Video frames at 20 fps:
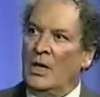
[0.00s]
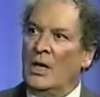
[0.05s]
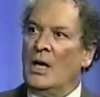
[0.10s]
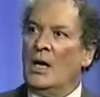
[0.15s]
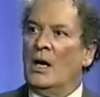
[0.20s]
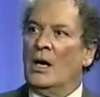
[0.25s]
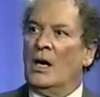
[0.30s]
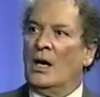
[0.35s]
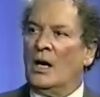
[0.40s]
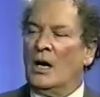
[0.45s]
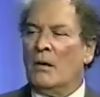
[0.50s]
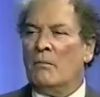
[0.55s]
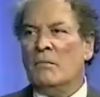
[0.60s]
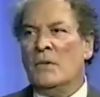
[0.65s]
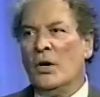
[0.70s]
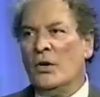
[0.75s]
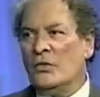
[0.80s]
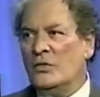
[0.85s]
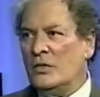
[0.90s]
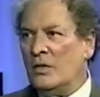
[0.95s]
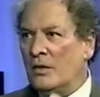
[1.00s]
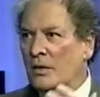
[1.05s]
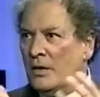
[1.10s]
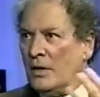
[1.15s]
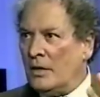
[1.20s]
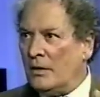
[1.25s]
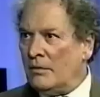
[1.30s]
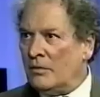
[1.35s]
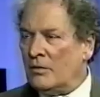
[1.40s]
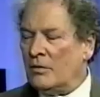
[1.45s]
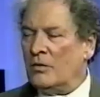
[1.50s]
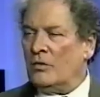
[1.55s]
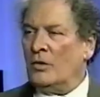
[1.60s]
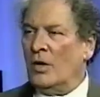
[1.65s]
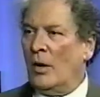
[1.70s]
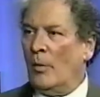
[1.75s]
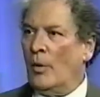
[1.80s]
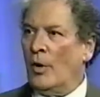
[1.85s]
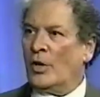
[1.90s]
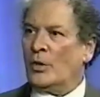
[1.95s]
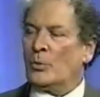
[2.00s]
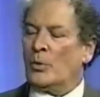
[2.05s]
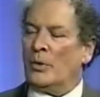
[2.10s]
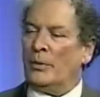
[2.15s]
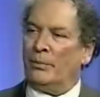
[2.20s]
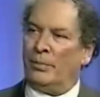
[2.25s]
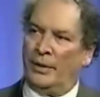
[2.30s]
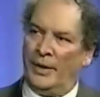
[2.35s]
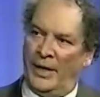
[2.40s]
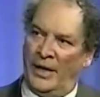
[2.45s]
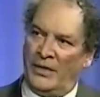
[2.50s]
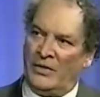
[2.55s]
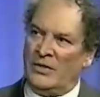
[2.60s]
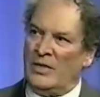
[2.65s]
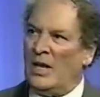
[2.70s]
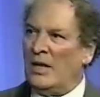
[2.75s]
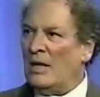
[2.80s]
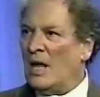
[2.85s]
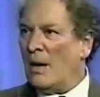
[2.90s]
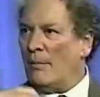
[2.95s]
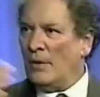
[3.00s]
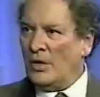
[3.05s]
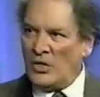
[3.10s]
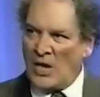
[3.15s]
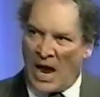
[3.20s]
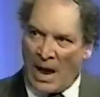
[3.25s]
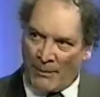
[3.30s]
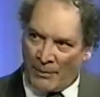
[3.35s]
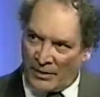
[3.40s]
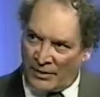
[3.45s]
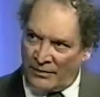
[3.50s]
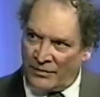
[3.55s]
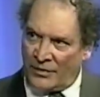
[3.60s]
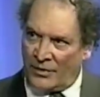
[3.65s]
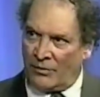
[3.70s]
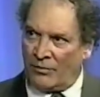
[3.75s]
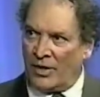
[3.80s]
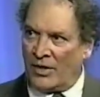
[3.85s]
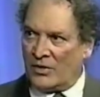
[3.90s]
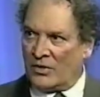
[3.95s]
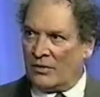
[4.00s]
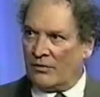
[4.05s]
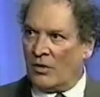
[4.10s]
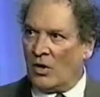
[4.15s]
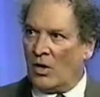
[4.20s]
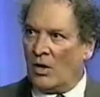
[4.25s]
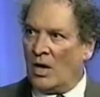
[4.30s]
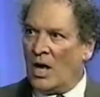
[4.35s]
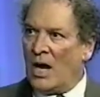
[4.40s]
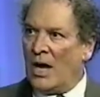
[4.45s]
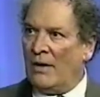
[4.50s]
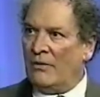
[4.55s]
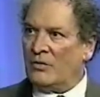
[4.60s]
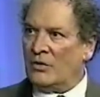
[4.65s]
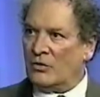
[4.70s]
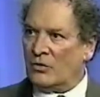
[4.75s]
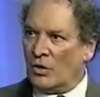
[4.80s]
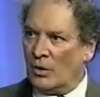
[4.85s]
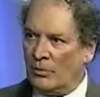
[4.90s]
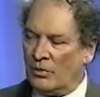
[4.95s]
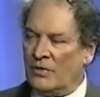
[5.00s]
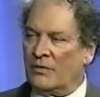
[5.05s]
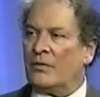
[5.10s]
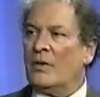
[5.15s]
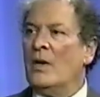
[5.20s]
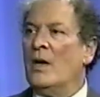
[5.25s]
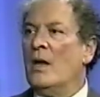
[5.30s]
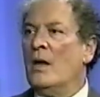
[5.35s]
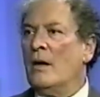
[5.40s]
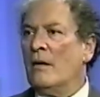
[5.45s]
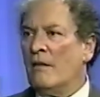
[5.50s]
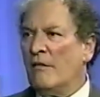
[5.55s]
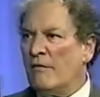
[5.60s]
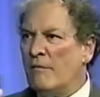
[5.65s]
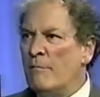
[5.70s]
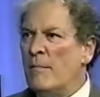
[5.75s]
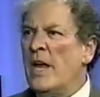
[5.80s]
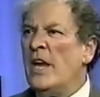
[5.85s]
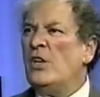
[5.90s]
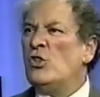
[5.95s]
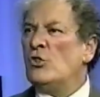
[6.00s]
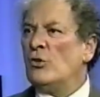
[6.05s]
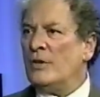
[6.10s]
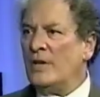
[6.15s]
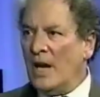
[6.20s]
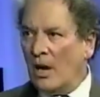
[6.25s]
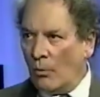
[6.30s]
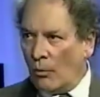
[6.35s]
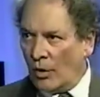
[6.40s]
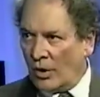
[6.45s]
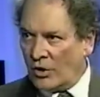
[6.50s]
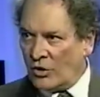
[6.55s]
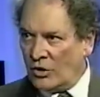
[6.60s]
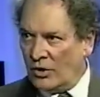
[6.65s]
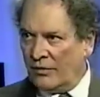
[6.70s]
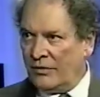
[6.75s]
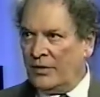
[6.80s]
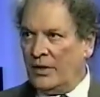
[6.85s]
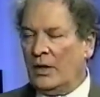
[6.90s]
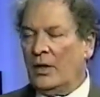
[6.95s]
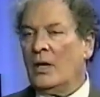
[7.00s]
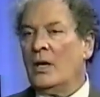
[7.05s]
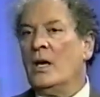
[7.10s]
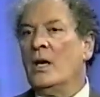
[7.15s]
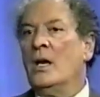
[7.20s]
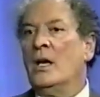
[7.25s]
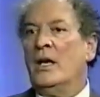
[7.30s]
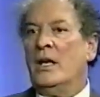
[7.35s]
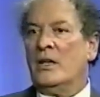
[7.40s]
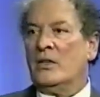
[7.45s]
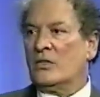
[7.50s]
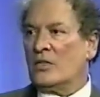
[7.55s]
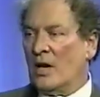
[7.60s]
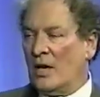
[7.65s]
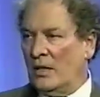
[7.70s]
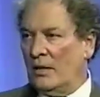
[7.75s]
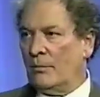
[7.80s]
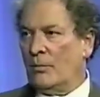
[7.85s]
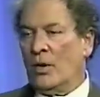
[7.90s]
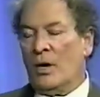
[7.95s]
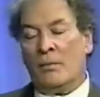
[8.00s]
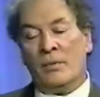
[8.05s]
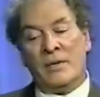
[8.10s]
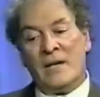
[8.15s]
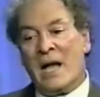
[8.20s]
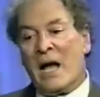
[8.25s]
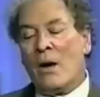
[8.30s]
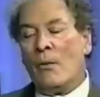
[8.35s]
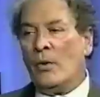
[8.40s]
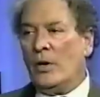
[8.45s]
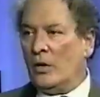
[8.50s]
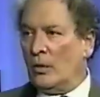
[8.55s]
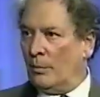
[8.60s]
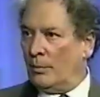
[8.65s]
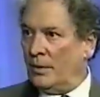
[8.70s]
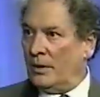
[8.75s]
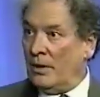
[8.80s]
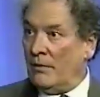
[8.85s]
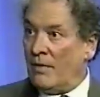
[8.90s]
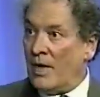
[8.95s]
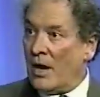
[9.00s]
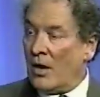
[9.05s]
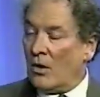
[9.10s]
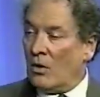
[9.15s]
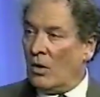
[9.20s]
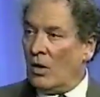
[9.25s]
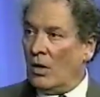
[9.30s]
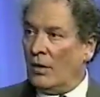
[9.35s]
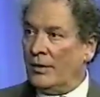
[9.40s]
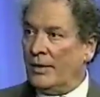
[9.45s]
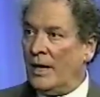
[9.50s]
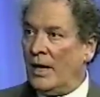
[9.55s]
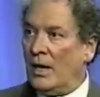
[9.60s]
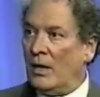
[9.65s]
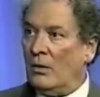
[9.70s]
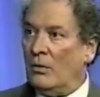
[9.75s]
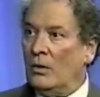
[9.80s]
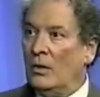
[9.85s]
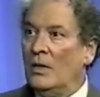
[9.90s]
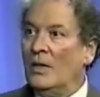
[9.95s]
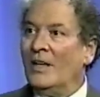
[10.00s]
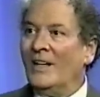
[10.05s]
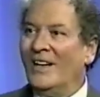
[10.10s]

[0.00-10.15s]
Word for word: mm. uh, most of the networks were in place, and not, not much happened for the rest of our lives in terms of, of major network shifting inside the brain. But now we don't believe that at all. Oh, now, goody.